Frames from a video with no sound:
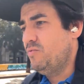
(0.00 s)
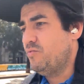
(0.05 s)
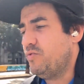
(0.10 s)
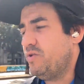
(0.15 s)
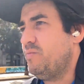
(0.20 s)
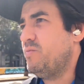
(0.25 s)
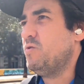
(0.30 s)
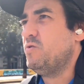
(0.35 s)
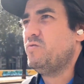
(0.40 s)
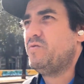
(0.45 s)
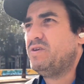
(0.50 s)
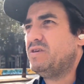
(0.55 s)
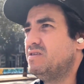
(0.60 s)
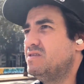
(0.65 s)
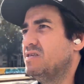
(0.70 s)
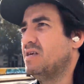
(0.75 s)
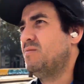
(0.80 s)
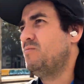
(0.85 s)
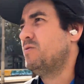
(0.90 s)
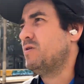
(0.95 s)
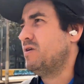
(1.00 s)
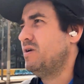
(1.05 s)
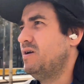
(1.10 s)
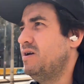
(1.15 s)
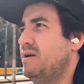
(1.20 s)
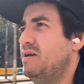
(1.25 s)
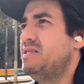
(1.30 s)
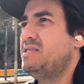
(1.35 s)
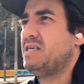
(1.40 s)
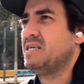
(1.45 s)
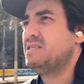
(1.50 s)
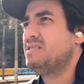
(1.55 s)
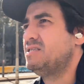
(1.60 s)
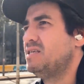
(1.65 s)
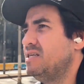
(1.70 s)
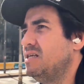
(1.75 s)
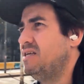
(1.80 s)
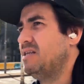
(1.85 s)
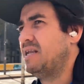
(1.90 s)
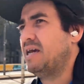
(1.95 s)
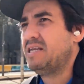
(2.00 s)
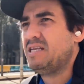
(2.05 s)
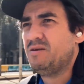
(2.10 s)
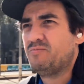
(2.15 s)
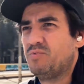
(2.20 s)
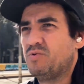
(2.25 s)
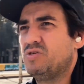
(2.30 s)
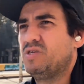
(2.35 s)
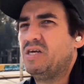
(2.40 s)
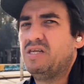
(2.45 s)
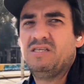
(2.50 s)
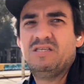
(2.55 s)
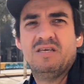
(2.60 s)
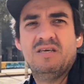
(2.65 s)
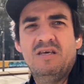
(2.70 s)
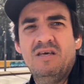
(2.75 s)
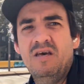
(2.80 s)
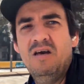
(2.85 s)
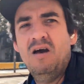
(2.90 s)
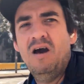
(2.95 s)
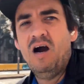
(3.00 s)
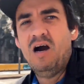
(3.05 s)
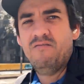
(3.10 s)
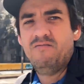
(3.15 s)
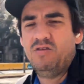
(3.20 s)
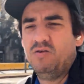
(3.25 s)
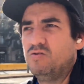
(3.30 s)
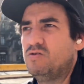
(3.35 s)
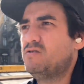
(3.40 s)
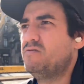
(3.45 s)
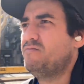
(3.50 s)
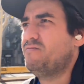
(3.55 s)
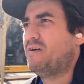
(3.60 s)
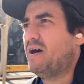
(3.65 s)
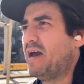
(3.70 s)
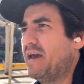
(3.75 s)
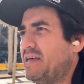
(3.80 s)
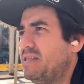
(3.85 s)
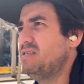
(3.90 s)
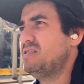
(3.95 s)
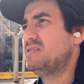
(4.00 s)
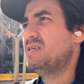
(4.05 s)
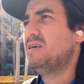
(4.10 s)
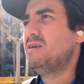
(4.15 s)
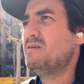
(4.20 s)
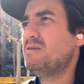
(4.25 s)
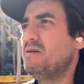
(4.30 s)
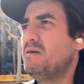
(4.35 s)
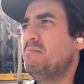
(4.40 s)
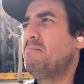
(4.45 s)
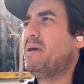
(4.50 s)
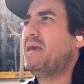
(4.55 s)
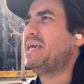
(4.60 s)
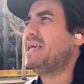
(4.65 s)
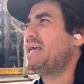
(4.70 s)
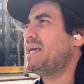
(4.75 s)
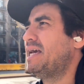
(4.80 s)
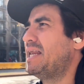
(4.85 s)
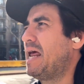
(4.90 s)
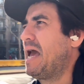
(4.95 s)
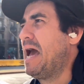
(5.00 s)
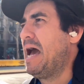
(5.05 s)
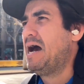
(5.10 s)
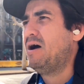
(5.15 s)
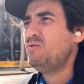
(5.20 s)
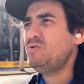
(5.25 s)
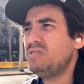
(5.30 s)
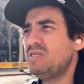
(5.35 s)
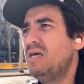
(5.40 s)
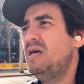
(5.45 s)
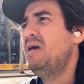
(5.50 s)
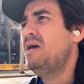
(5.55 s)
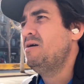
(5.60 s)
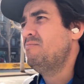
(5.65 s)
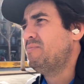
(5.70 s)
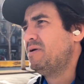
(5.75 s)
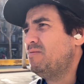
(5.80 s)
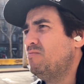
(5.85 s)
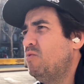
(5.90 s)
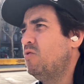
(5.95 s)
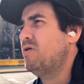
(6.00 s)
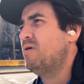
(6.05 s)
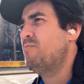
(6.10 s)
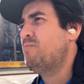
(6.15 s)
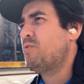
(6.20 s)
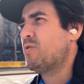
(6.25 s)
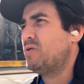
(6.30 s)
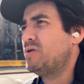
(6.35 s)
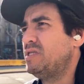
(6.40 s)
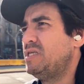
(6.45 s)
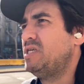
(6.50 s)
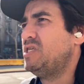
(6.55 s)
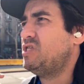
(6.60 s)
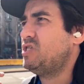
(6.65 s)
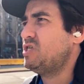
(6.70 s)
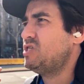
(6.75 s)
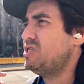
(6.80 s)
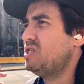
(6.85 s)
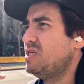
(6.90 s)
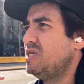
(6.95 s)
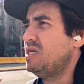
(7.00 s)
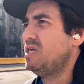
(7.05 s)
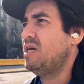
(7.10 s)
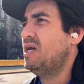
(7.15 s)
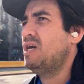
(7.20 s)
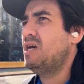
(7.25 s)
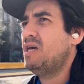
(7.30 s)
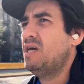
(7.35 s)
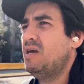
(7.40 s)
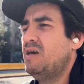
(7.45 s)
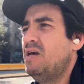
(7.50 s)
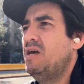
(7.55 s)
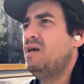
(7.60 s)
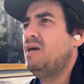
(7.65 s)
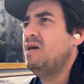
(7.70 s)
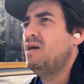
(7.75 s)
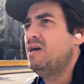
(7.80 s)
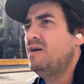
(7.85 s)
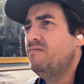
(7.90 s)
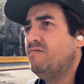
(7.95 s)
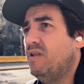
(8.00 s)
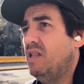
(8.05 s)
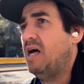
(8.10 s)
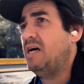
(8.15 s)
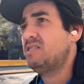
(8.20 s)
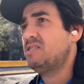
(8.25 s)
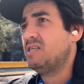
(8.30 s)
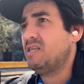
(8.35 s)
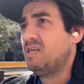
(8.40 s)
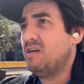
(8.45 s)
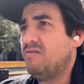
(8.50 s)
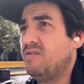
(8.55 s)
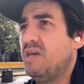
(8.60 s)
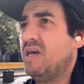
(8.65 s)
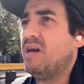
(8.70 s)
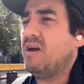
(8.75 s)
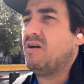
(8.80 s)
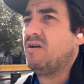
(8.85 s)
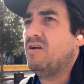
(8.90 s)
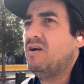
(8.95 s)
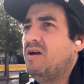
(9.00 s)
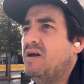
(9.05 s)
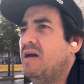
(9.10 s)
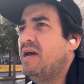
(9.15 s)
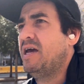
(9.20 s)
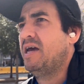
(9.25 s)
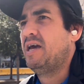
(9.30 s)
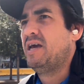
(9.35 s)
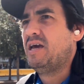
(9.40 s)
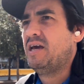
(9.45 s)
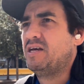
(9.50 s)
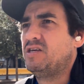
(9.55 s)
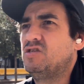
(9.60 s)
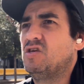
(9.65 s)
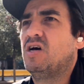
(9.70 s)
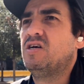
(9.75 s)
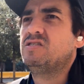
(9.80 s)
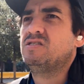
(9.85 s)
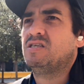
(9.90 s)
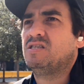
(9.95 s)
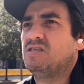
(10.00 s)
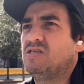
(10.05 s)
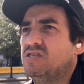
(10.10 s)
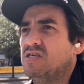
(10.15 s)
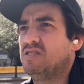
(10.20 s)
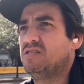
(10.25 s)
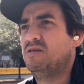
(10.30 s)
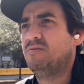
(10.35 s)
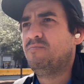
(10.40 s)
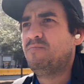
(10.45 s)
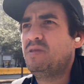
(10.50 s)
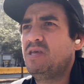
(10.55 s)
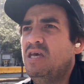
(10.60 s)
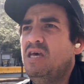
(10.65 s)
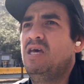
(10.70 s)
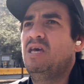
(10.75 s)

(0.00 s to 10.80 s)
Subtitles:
removing somewhere 60 to 90% of those fines, making it out. But more importantly, just the velocity of the air exhausting the system